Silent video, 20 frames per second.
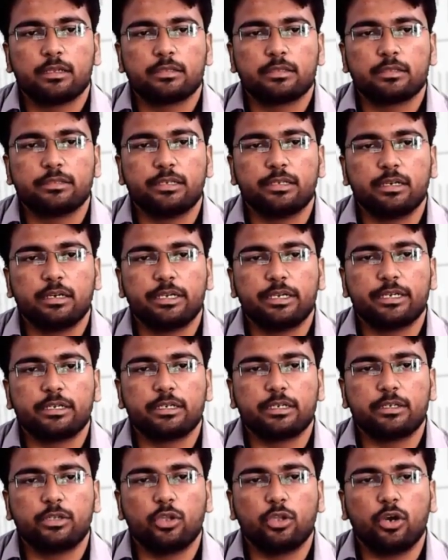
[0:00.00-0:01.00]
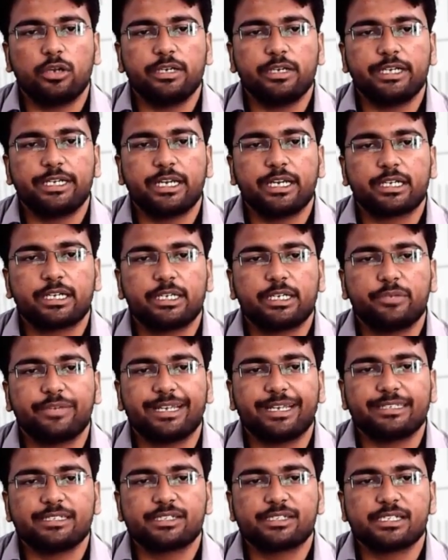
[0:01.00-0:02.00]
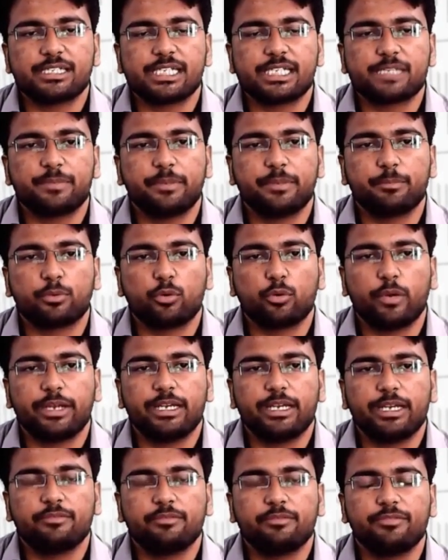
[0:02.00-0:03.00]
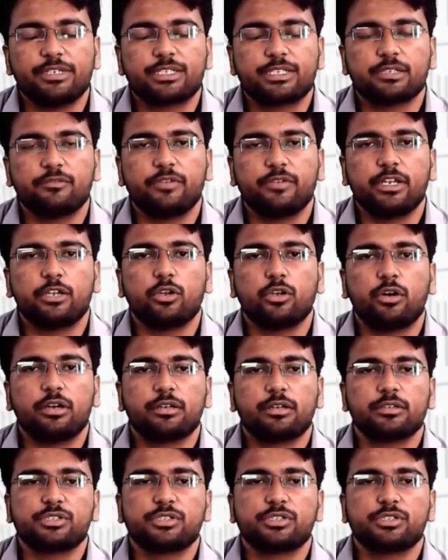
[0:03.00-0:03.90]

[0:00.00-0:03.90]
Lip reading: the non-inductive resistance has been provided, which will not